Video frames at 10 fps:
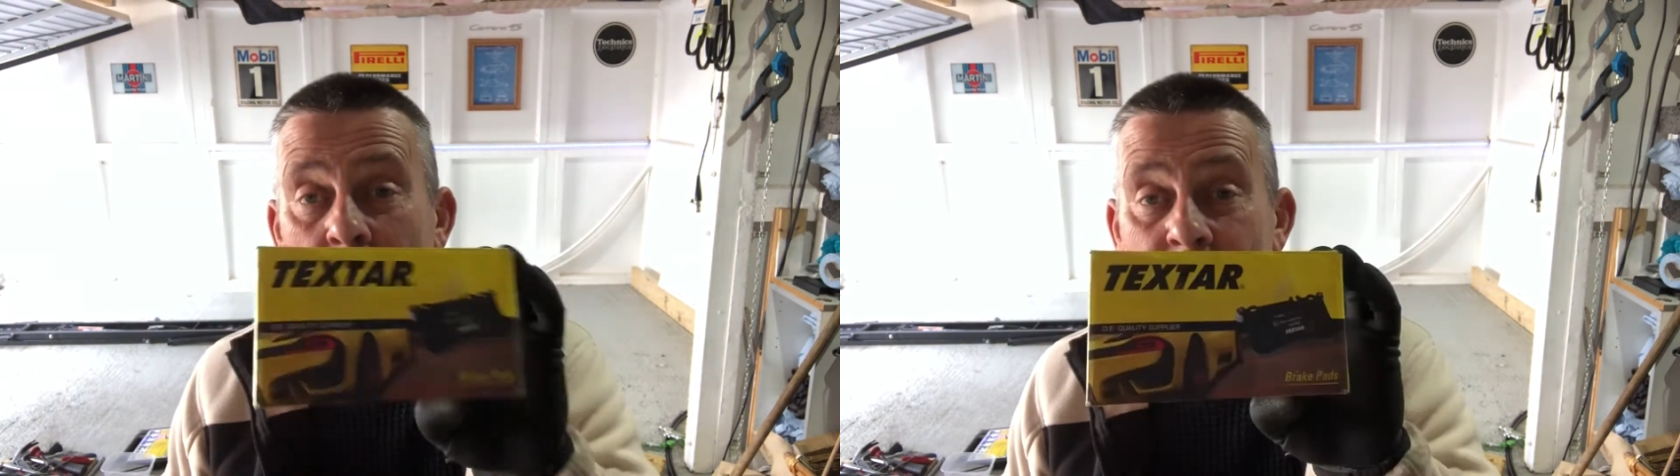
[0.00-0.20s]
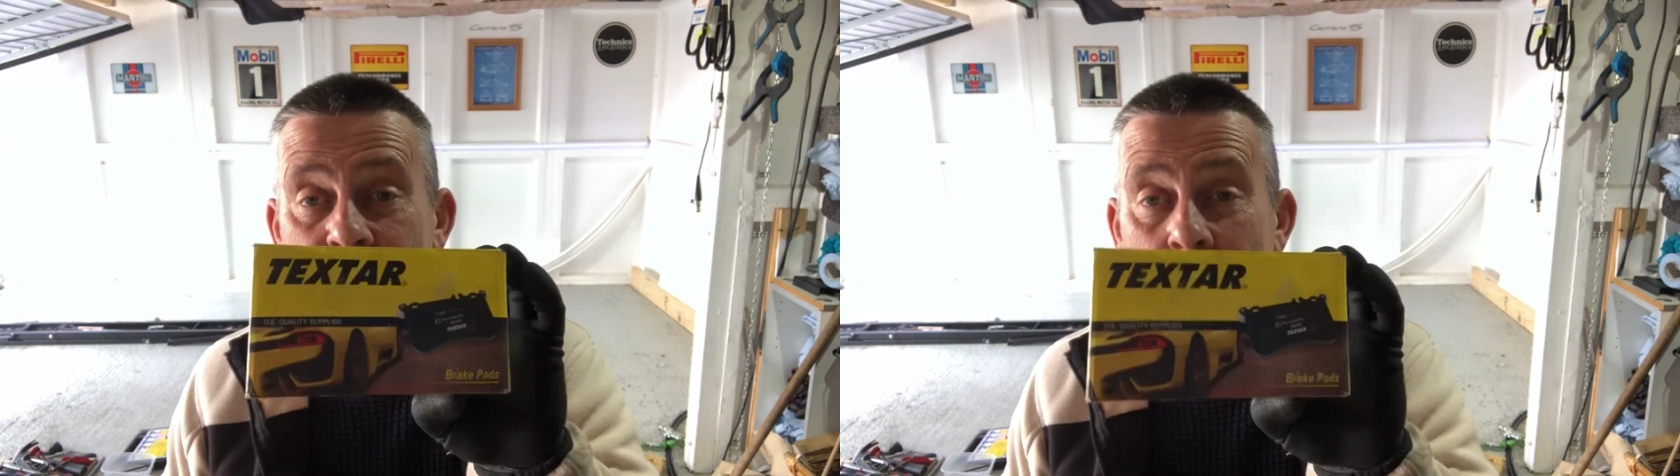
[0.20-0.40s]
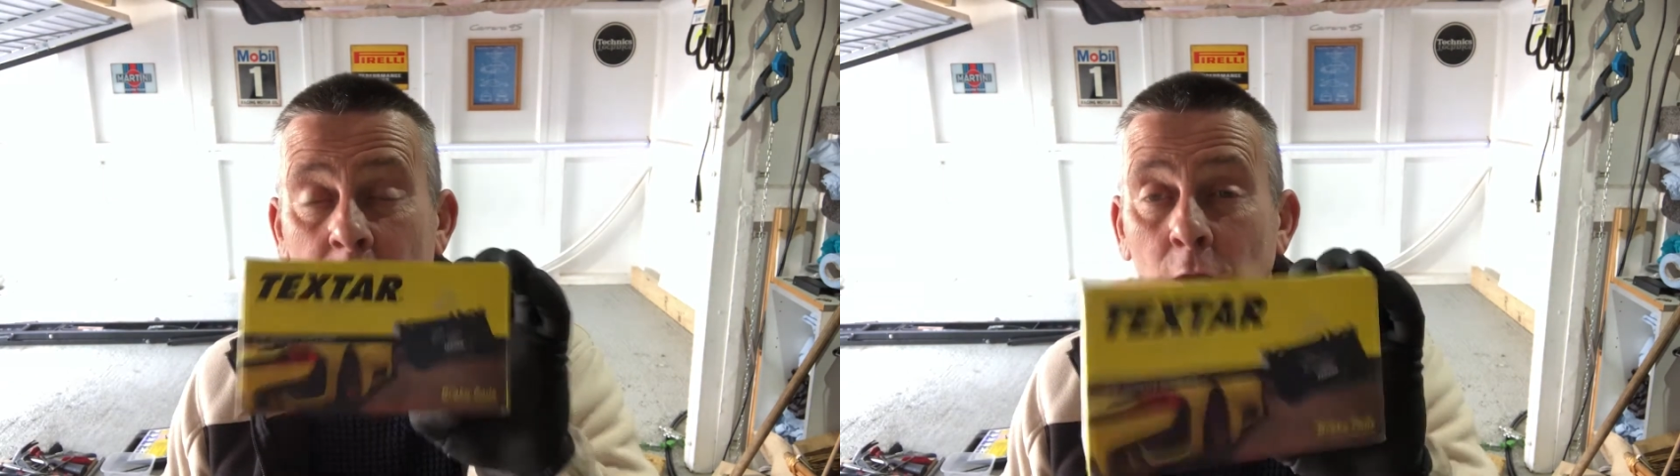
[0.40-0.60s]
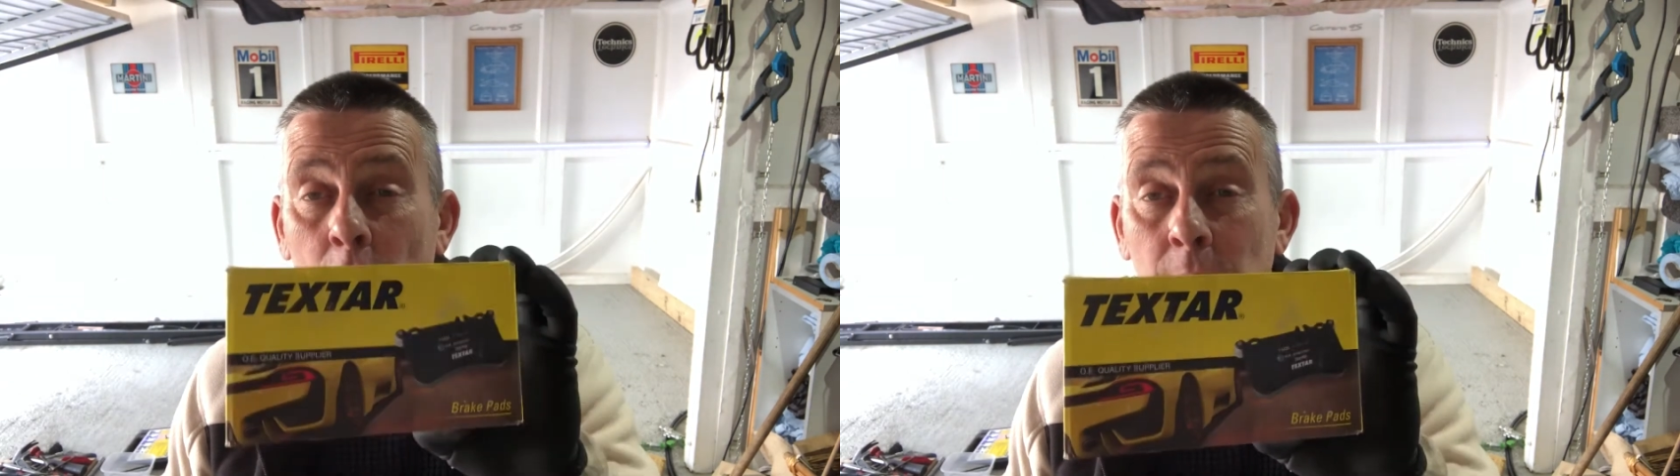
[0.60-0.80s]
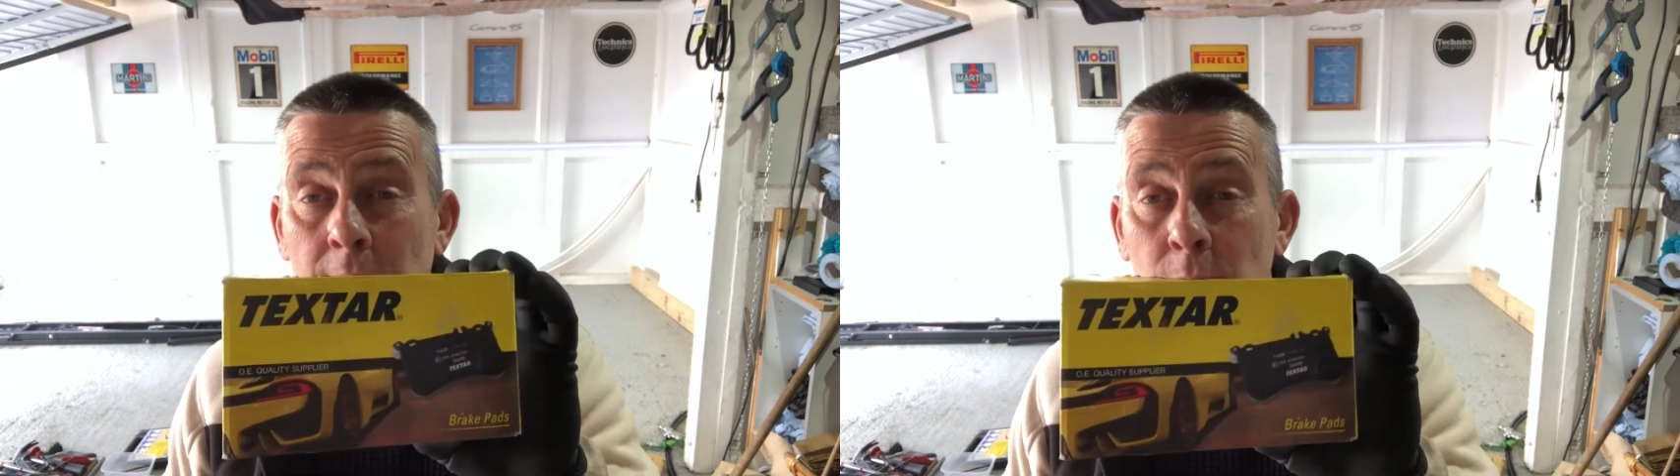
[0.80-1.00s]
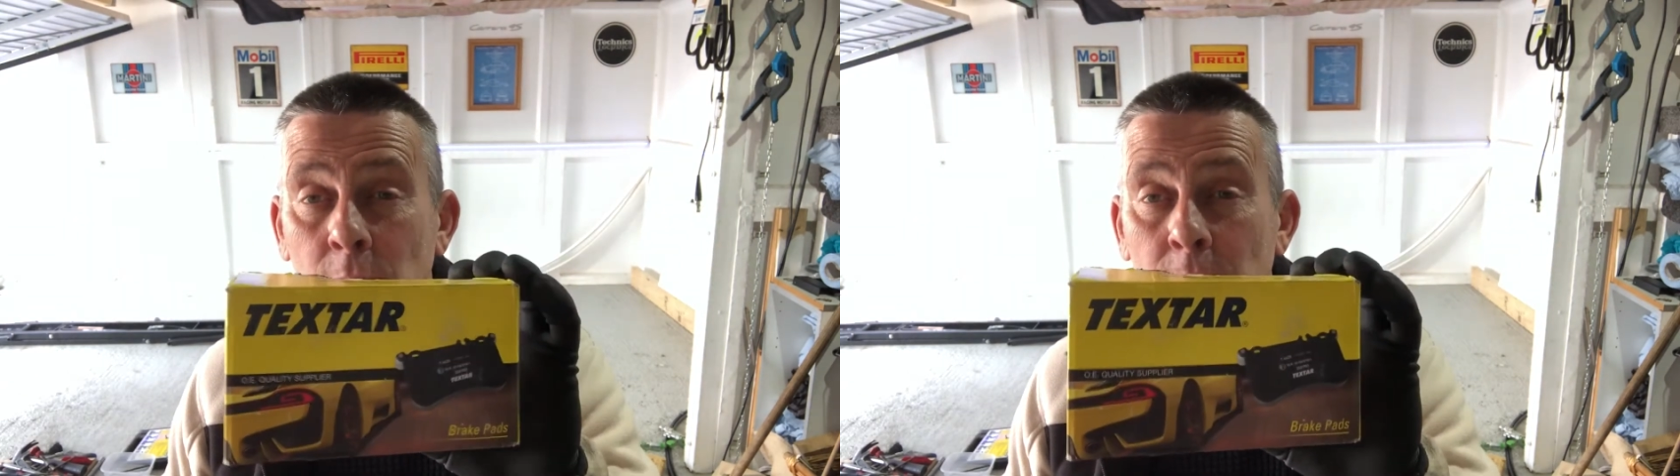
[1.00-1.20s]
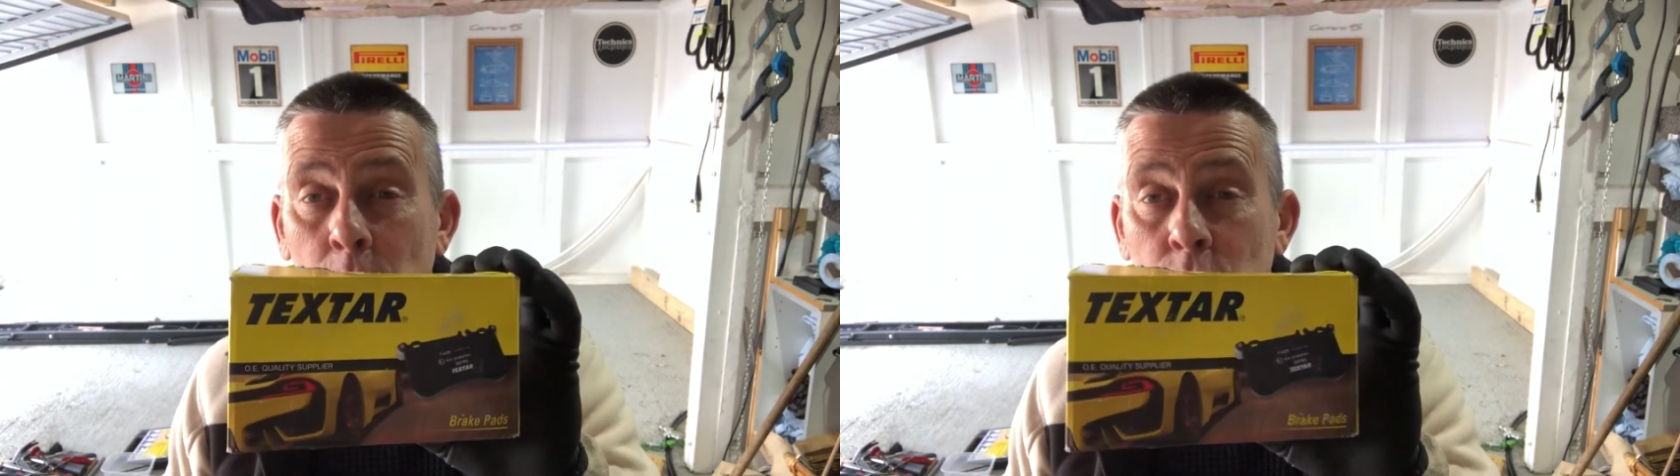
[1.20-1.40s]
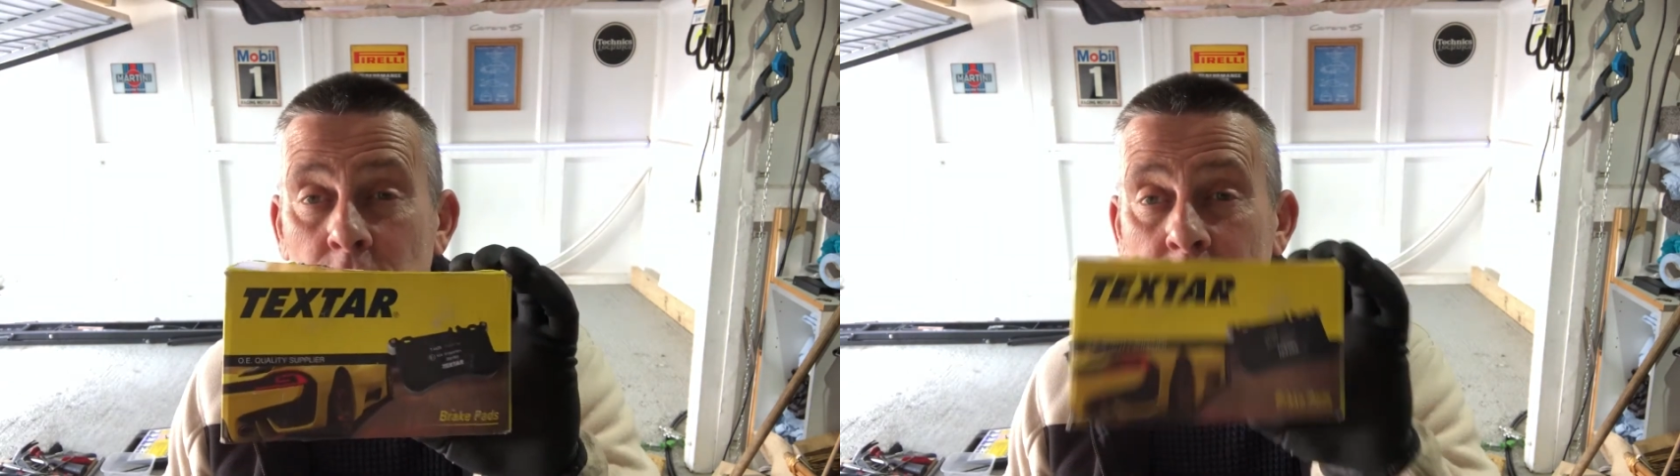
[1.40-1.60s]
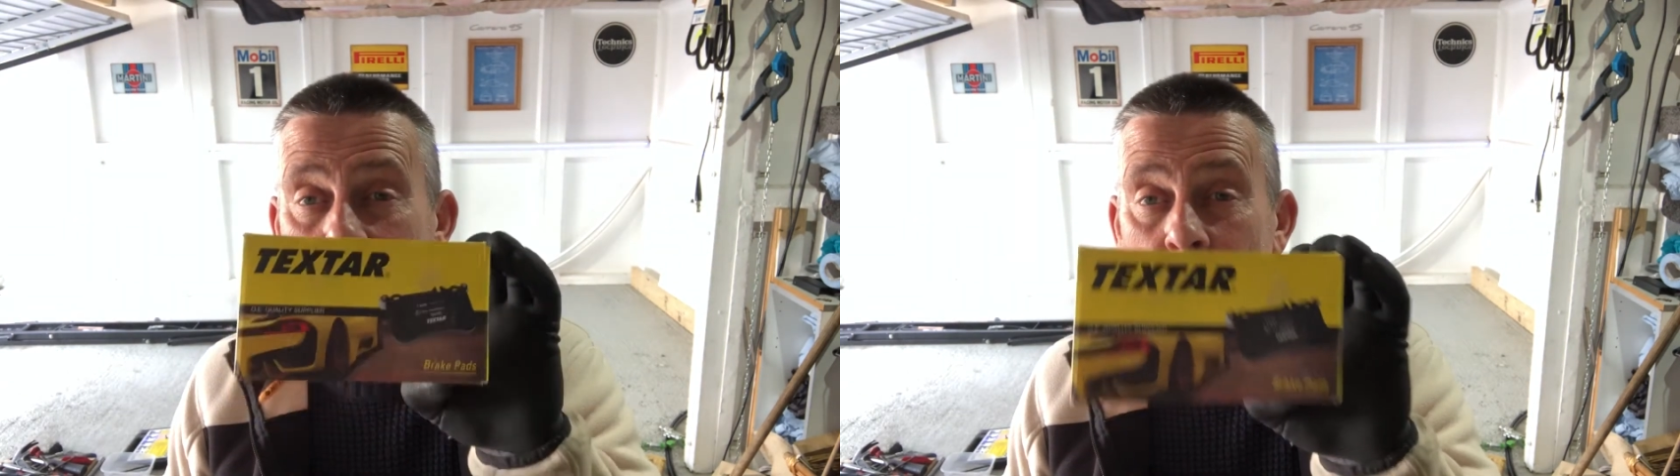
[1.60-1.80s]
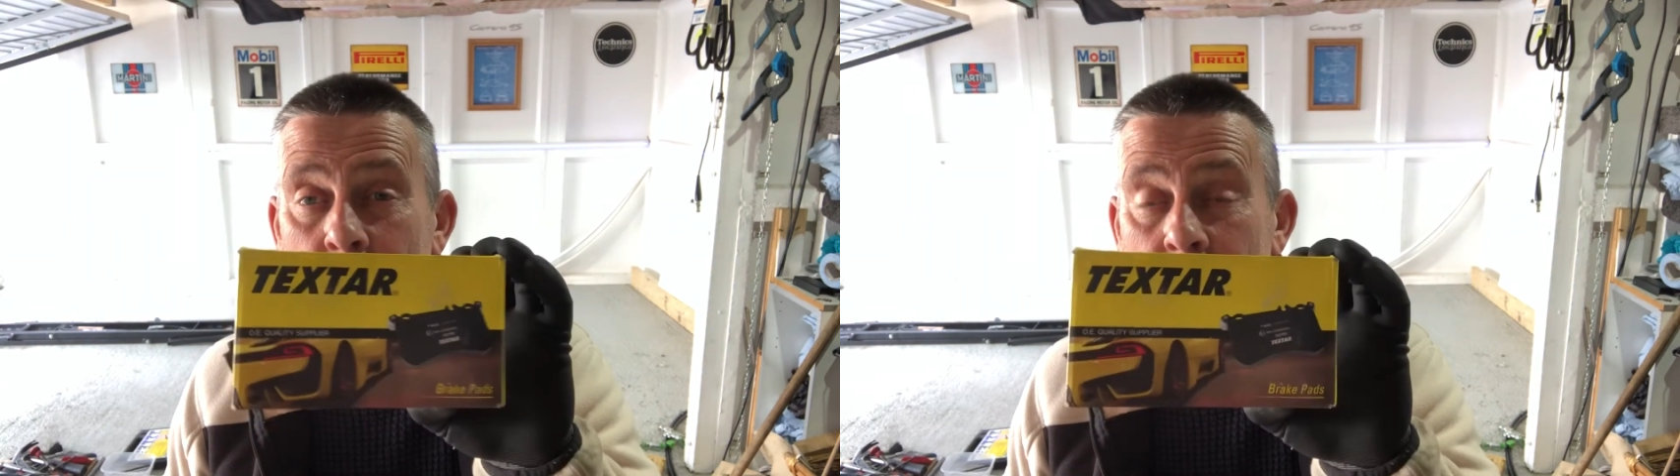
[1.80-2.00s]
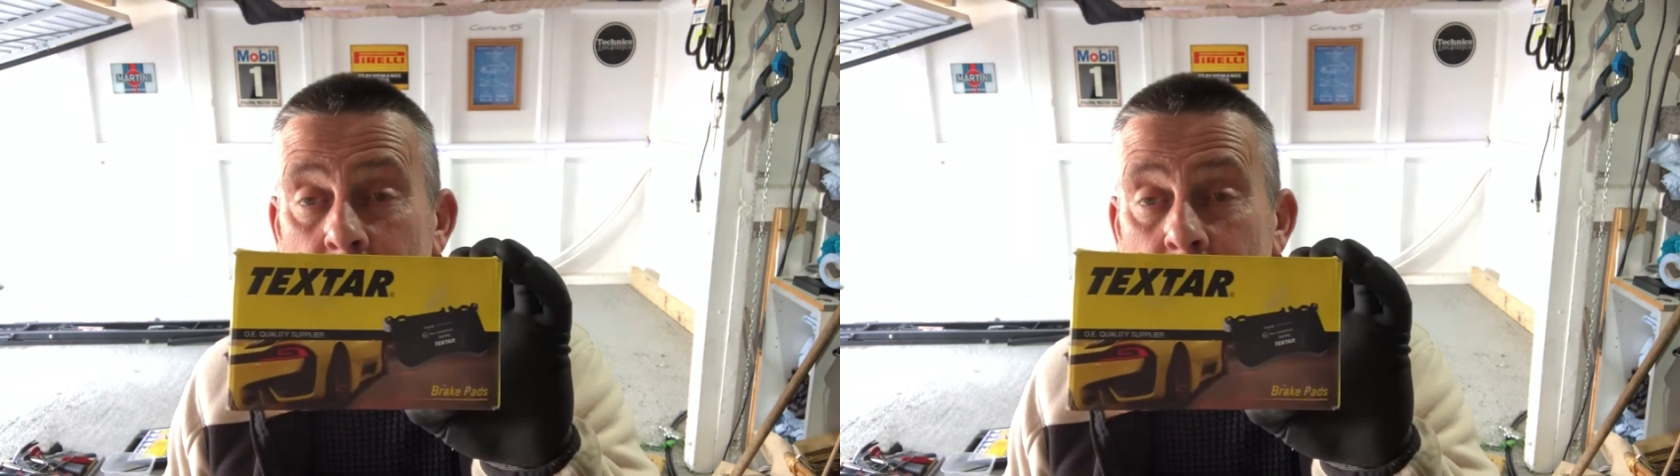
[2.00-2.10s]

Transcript: I've seen a lot of people with Porsches who use them.